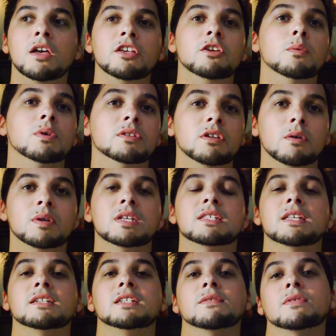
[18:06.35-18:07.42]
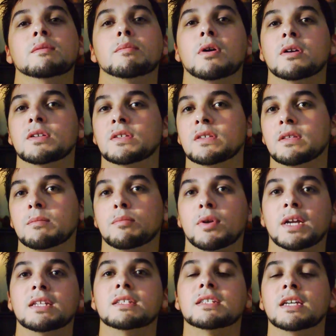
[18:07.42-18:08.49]
you will notice that different parts of the
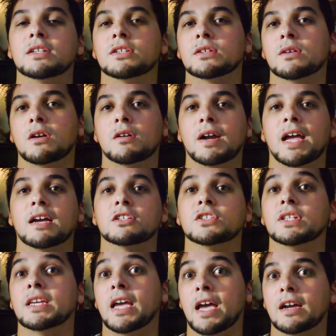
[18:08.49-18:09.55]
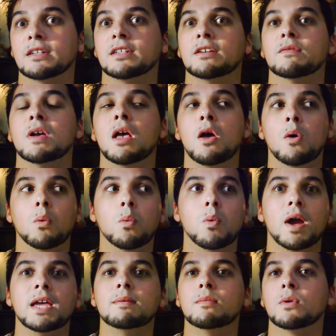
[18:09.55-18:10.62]
brain center are actually active
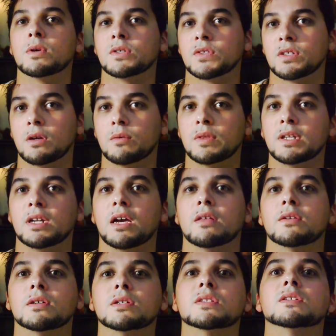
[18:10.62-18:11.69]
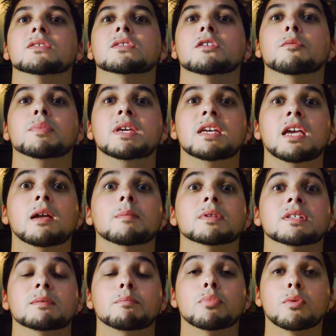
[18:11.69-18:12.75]
way more so than others. And so being able
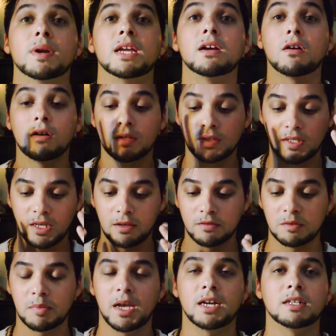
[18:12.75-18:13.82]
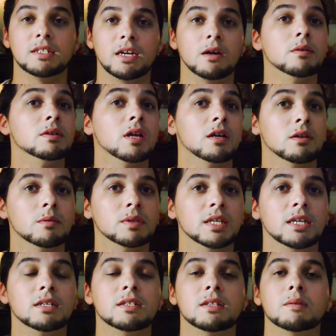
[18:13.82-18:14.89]
to bring ourselves back down, not
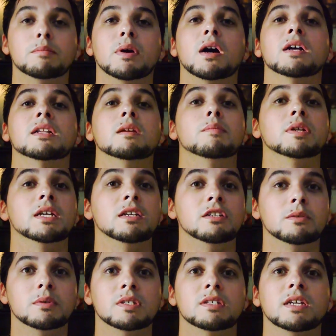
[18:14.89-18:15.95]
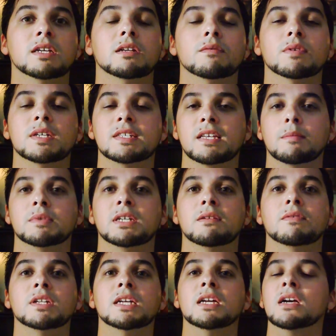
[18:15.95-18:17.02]
only into the body, but into a state of
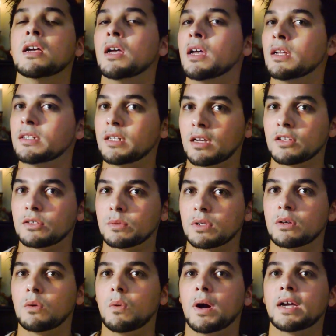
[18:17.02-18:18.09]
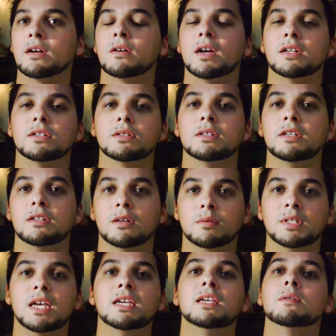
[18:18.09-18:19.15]
receptivity does require under you know
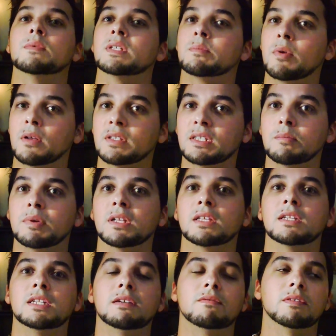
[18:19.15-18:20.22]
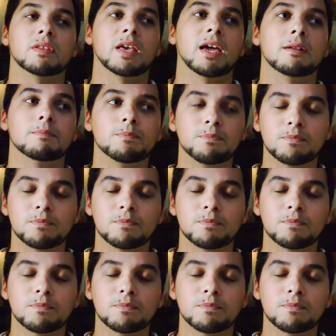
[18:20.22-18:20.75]
taking responsibility for that.